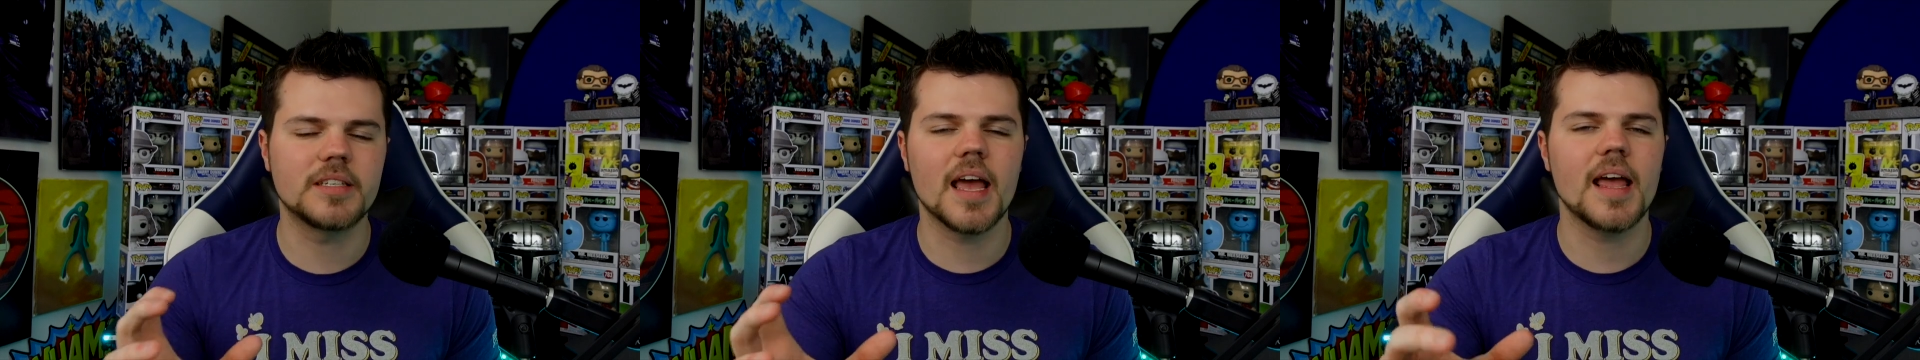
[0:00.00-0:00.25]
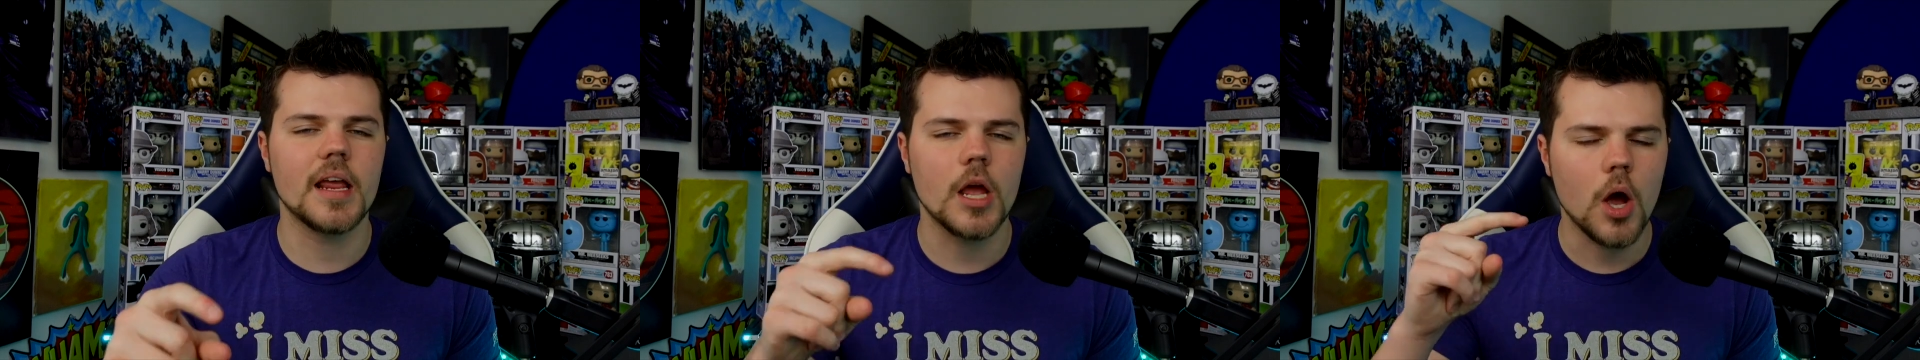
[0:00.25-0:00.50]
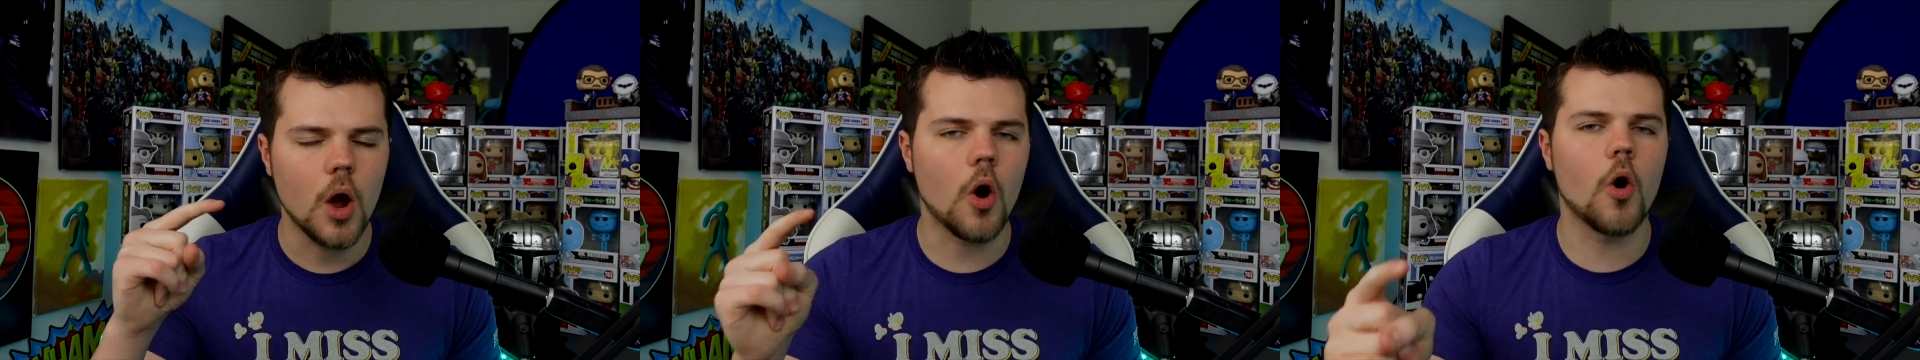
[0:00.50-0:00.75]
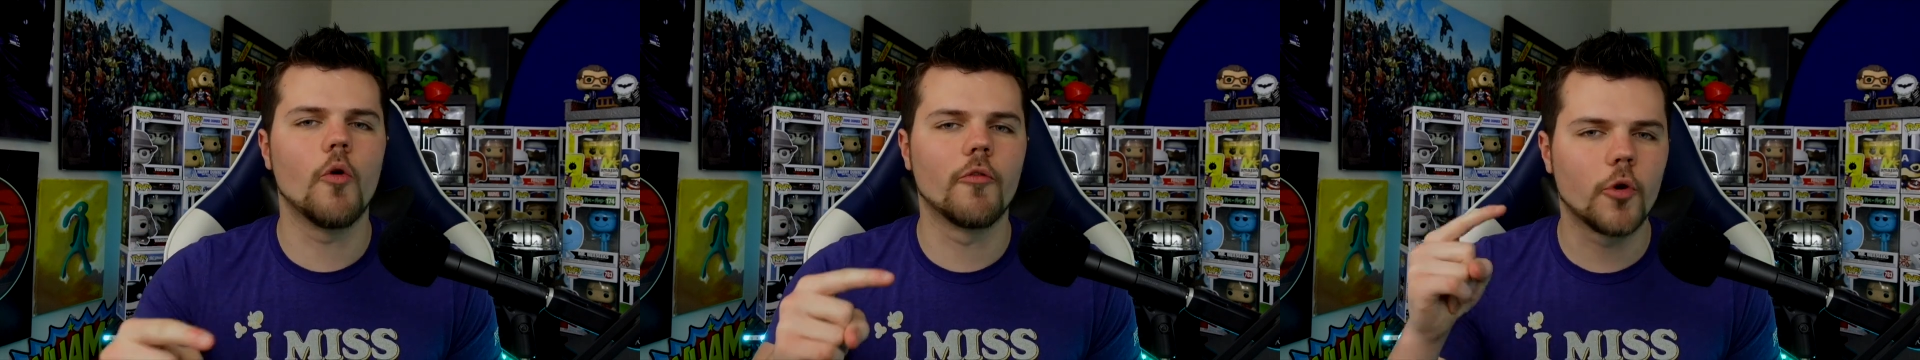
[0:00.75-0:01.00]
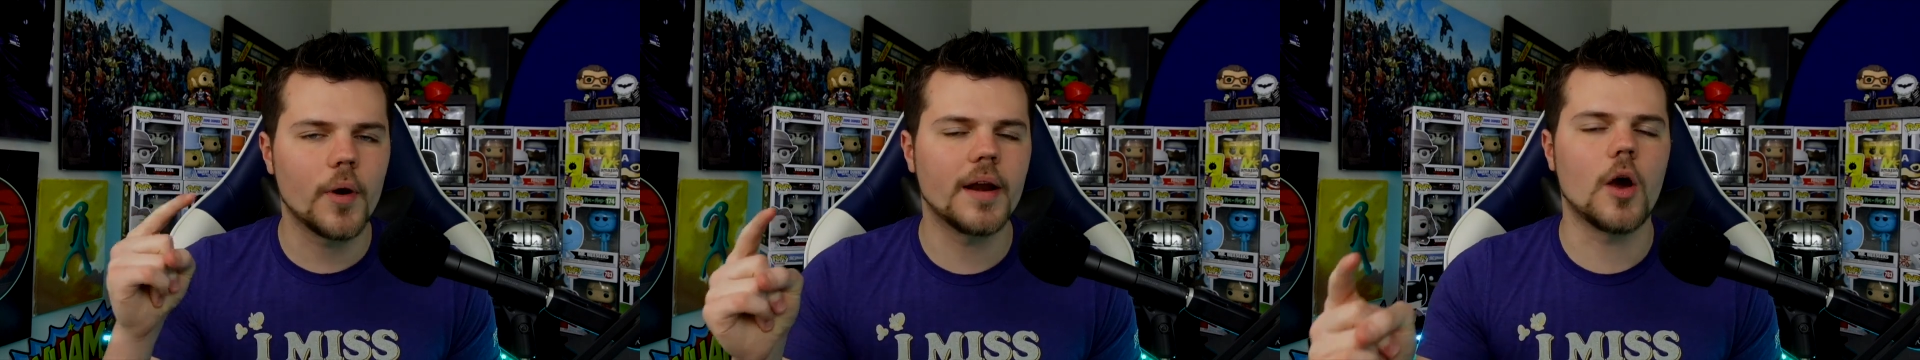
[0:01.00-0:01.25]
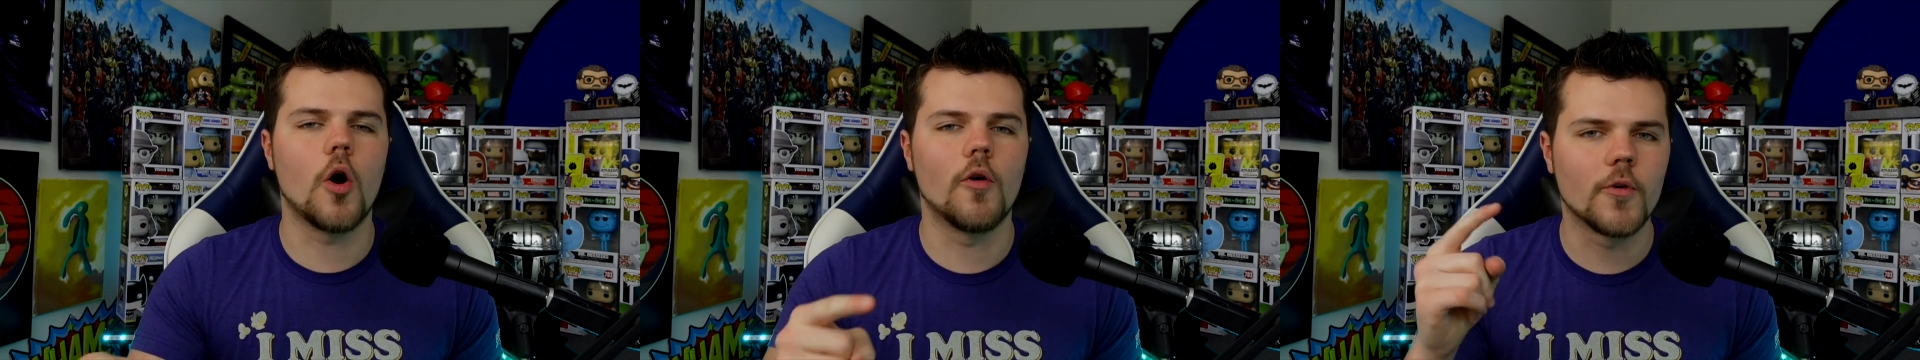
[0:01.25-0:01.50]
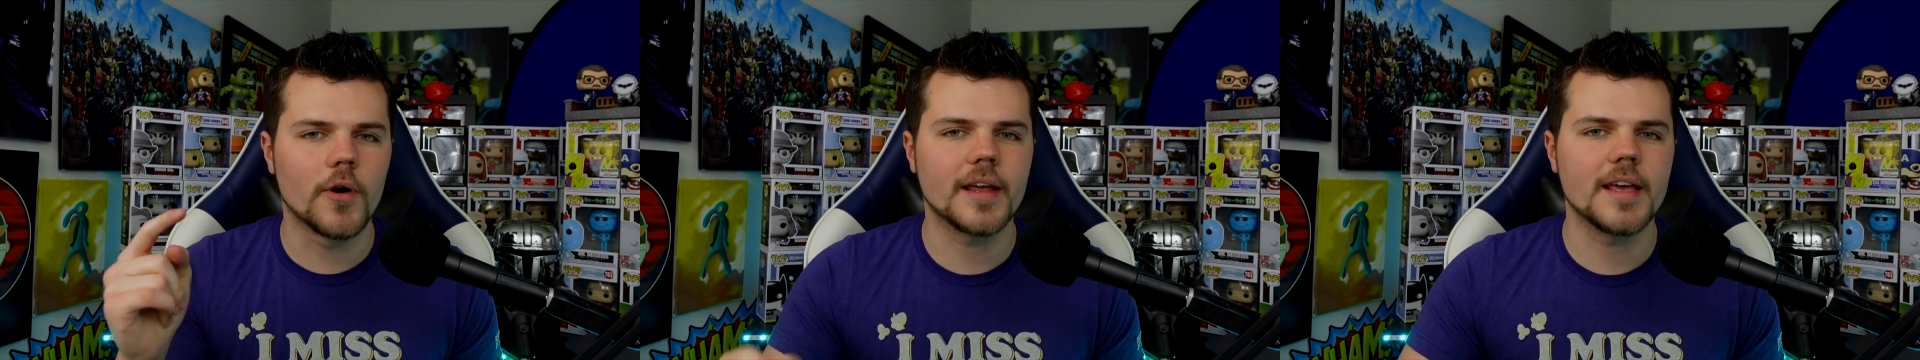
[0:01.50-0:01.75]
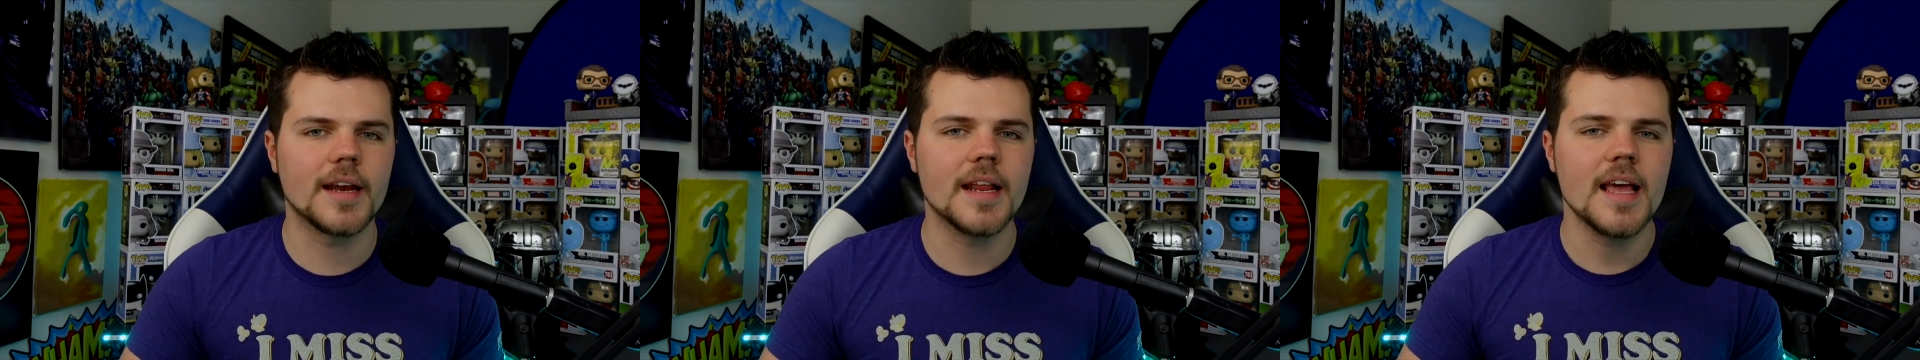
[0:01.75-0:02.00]
day, over and over
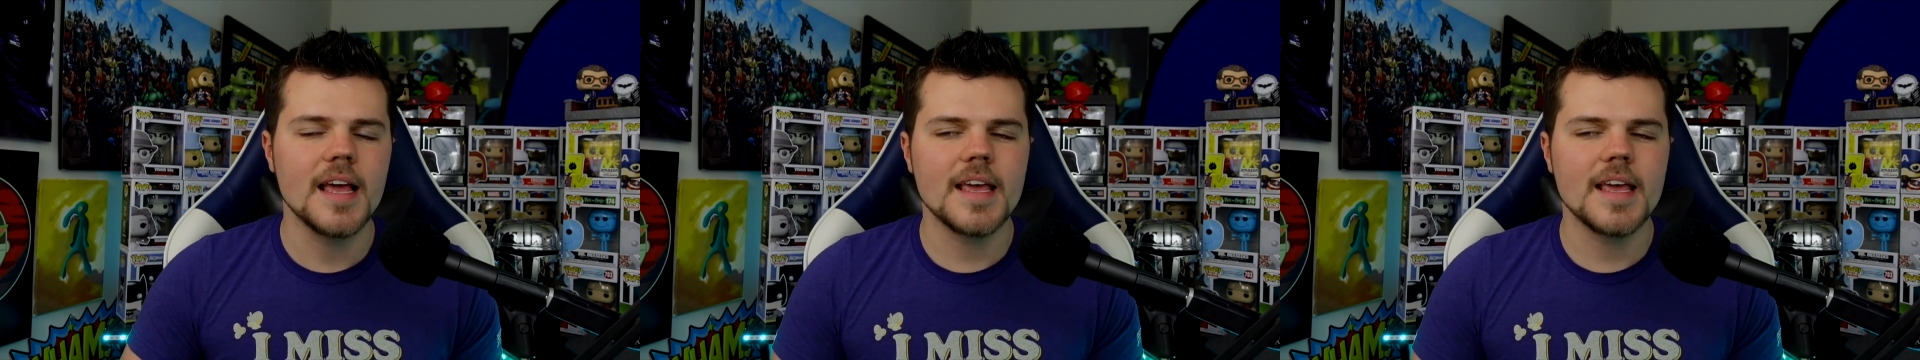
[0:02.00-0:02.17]
again.